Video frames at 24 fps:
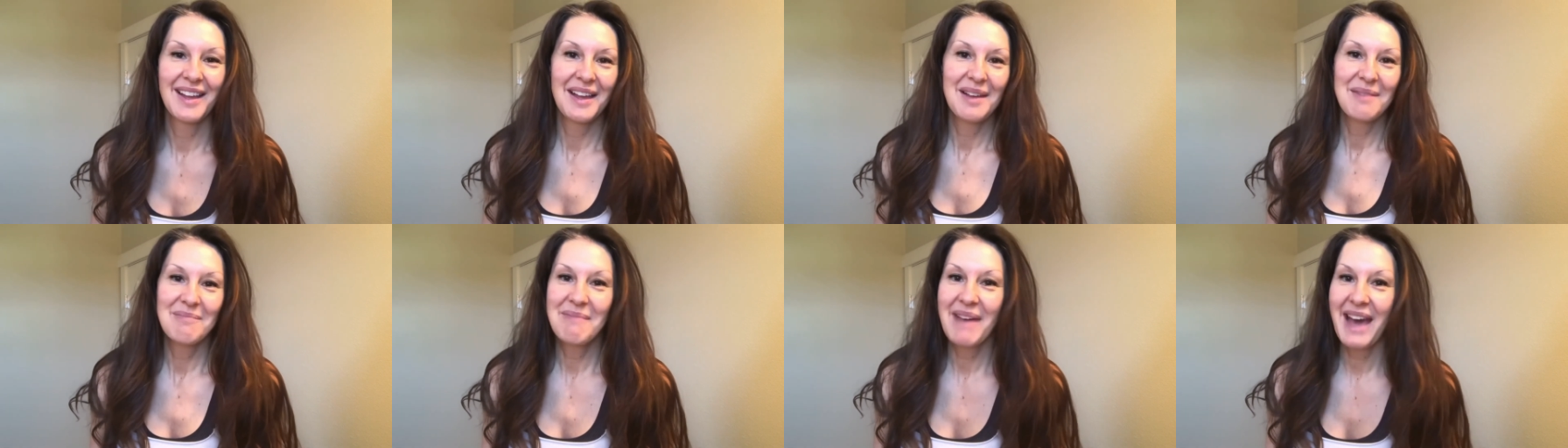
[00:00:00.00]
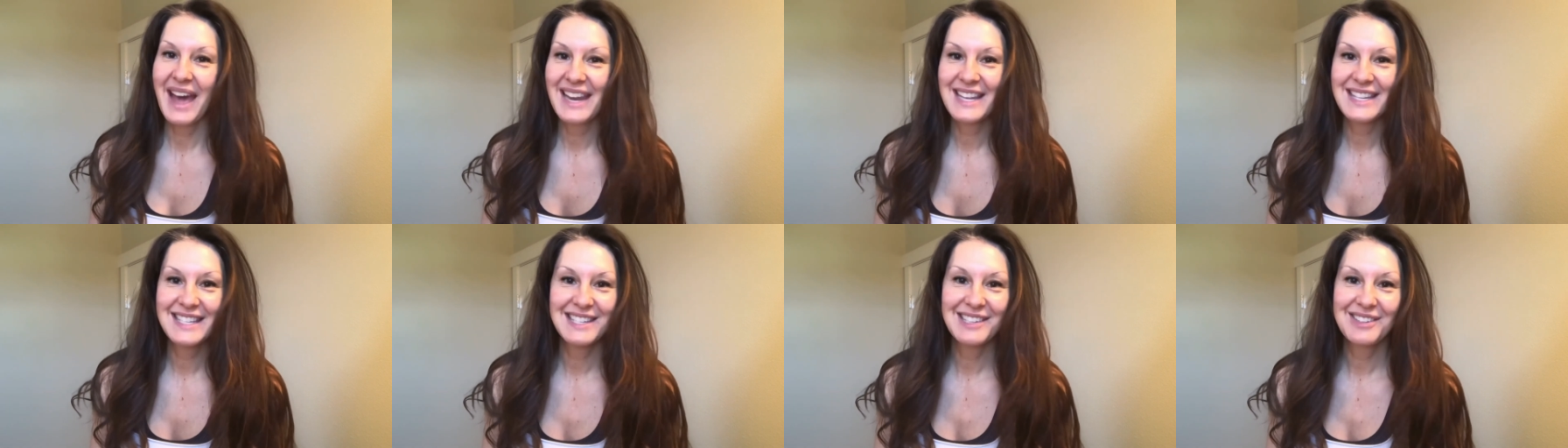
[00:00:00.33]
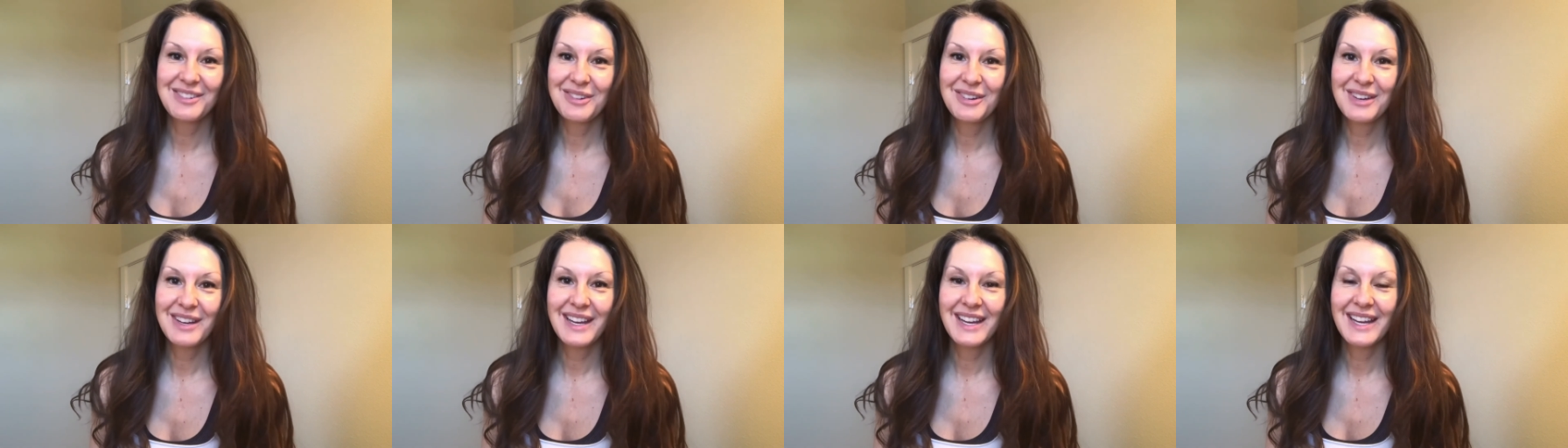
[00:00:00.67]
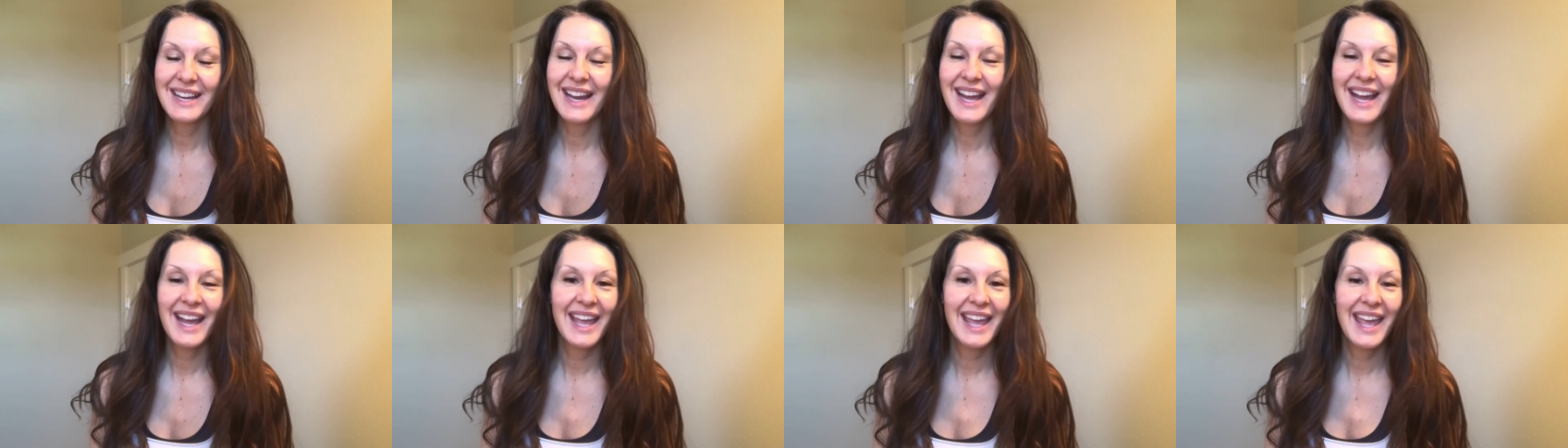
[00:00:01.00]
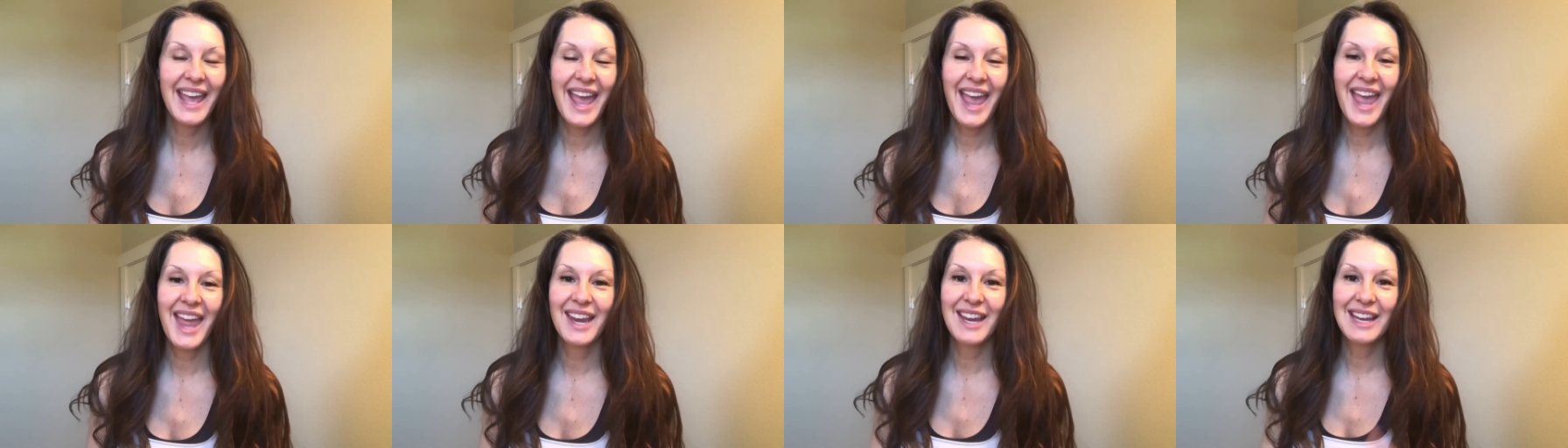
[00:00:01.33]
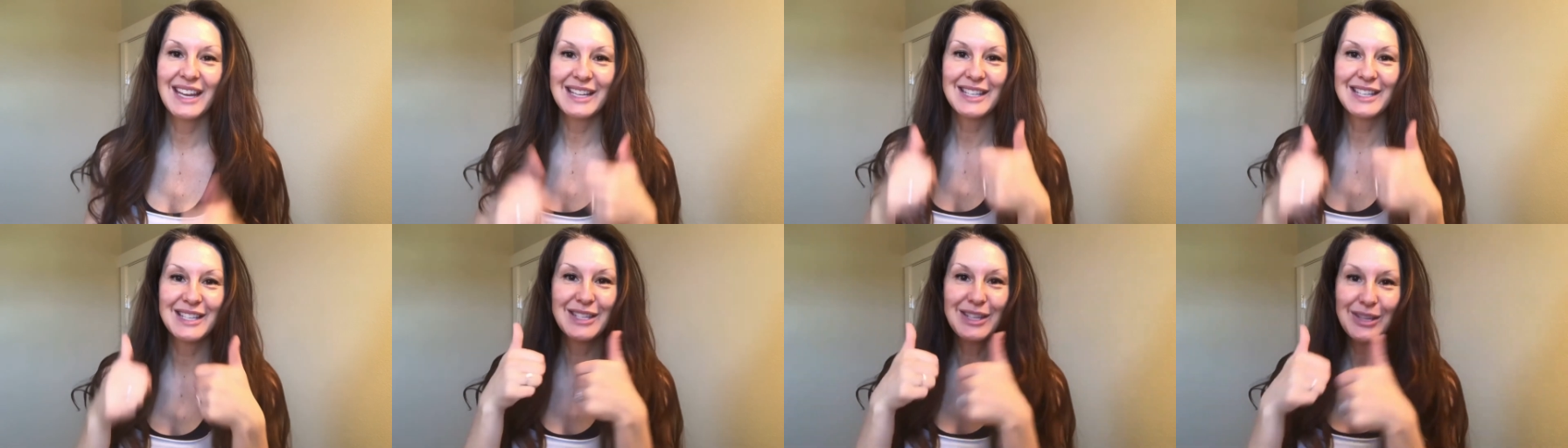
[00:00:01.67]
Madison Reed, again,
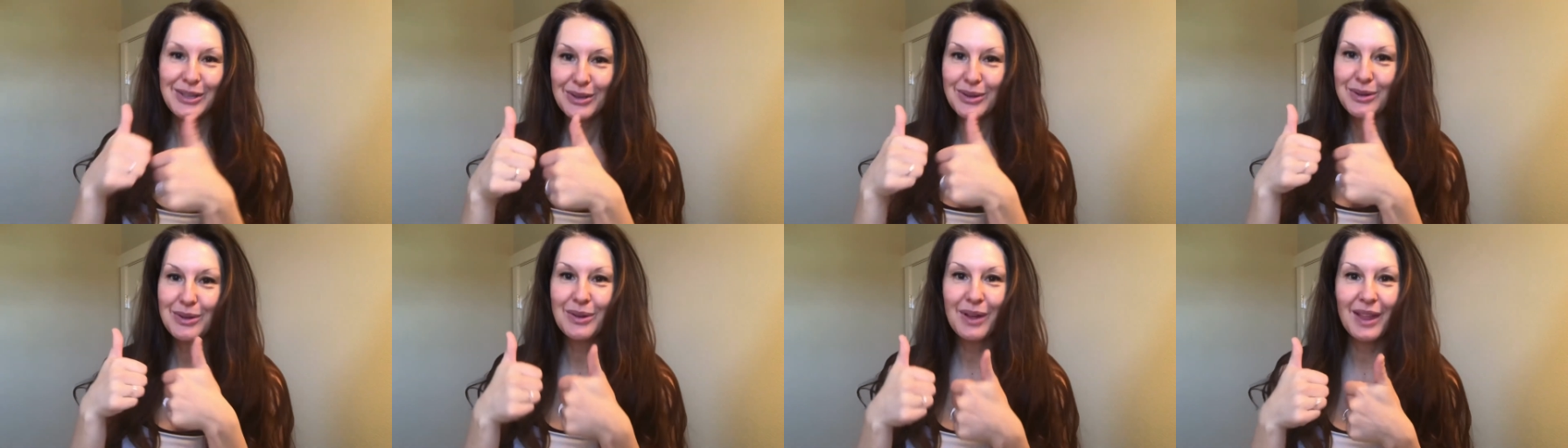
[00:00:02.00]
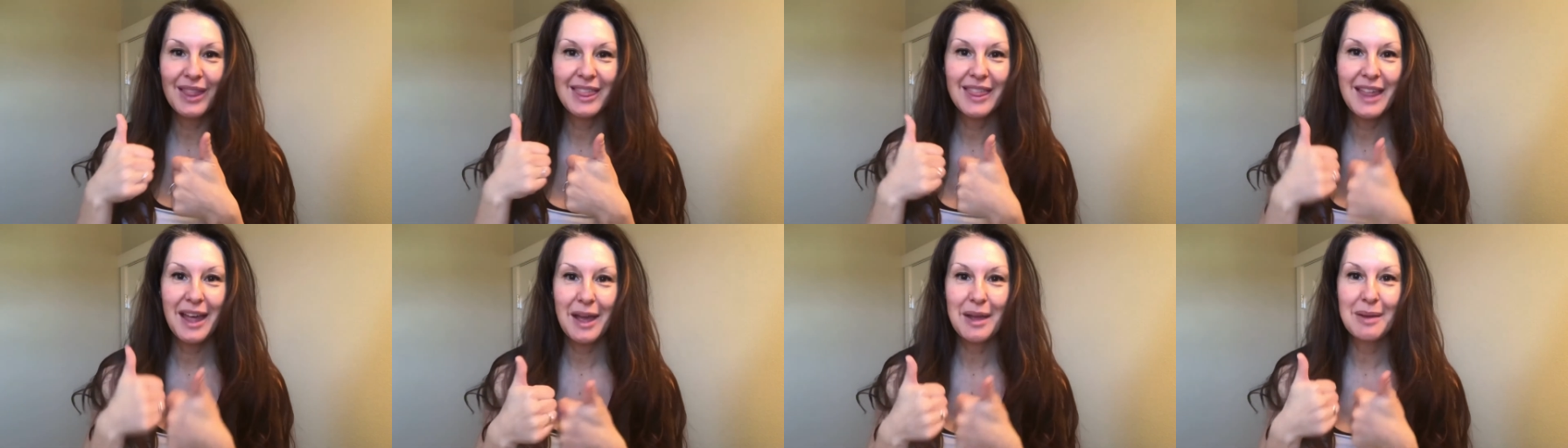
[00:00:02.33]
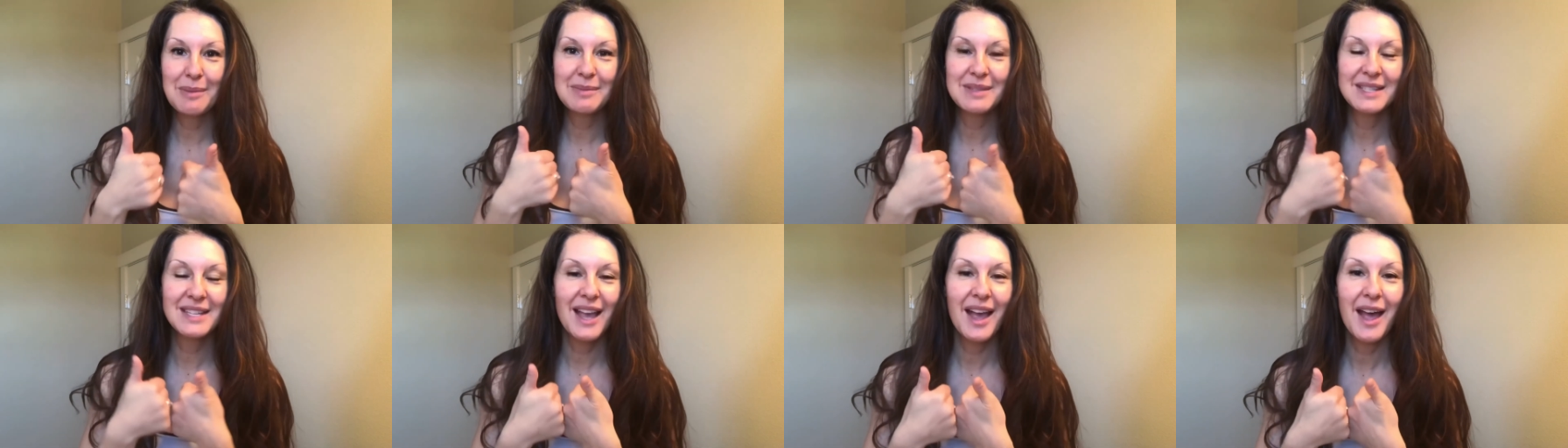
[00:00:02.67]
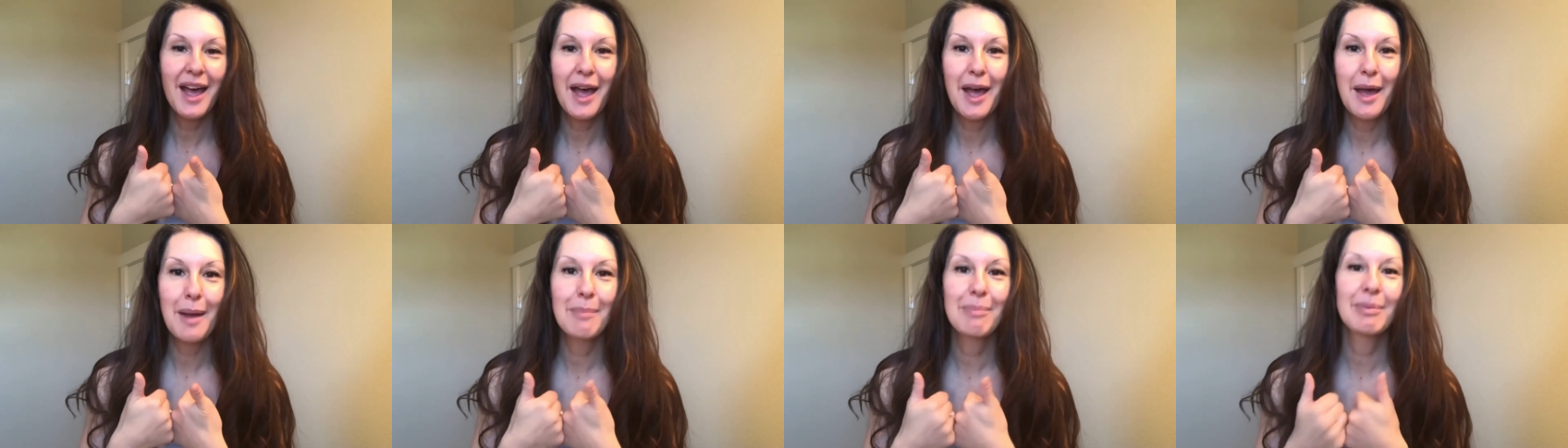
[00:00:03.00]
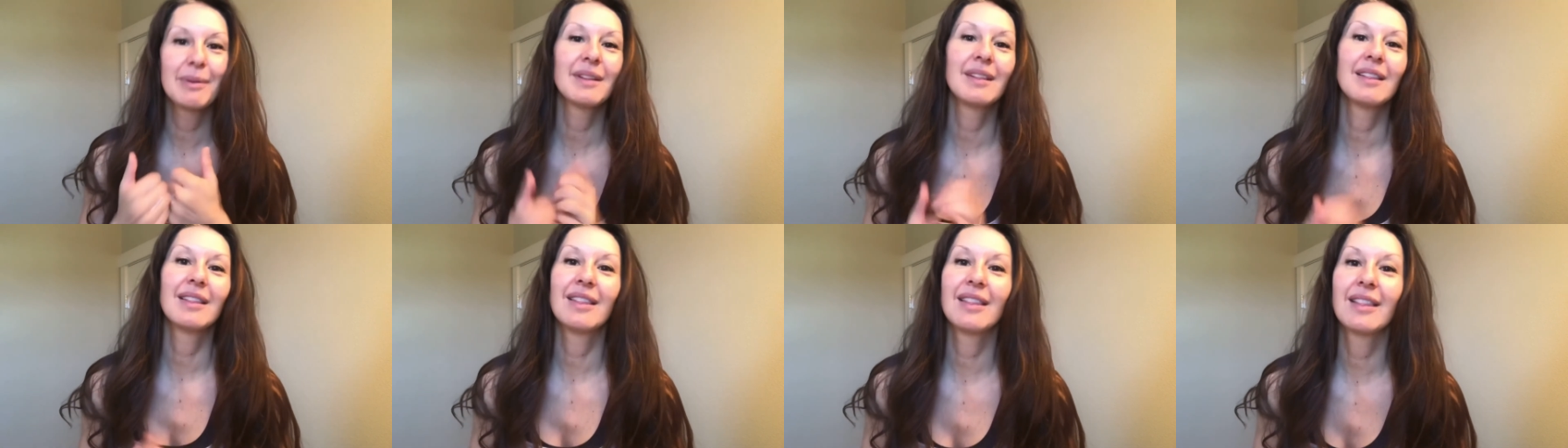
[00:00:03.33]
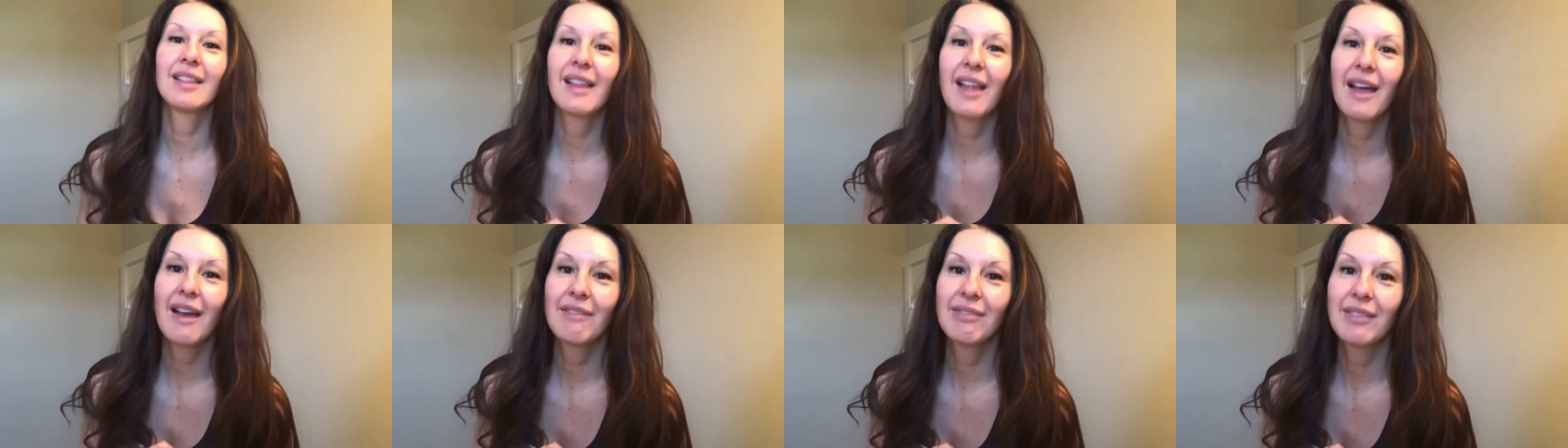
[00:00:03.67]
2 thumbs up.
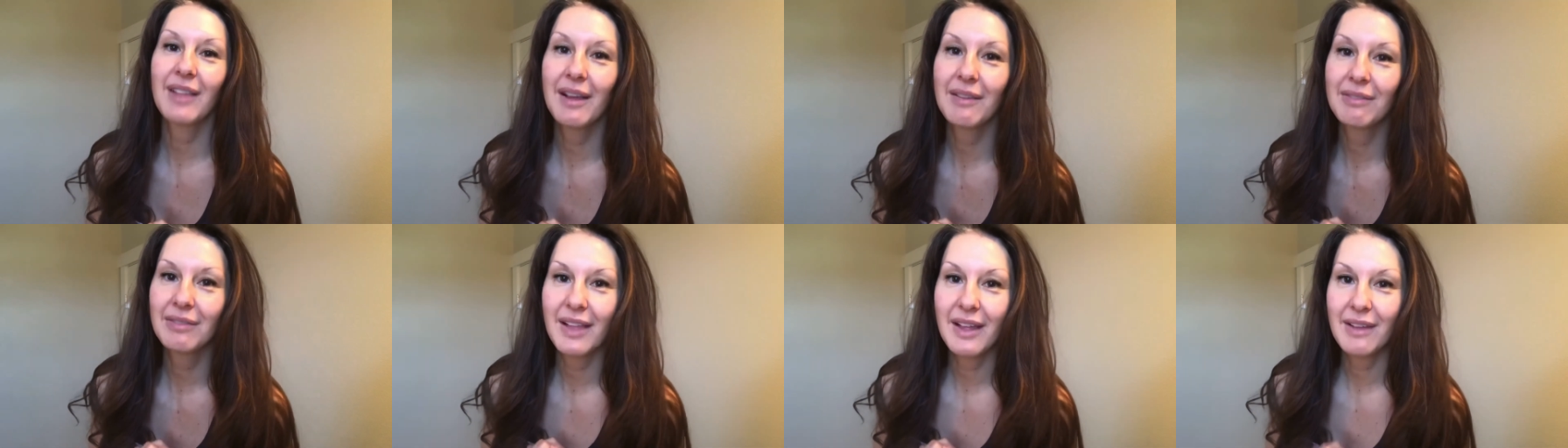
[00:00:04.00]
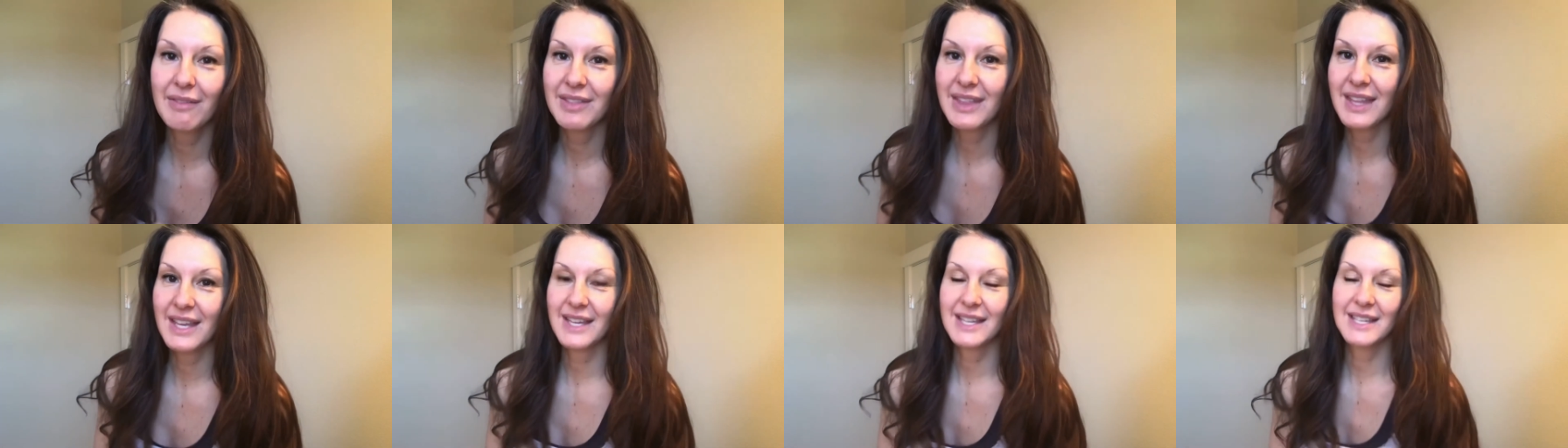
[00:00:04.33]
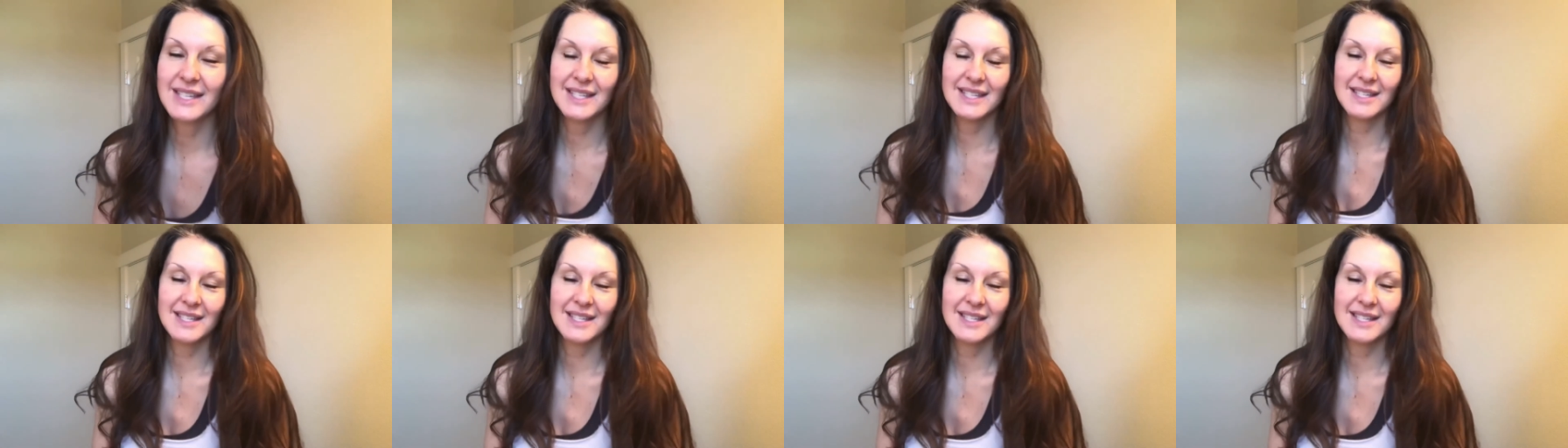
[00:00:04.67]
Love, love, love this.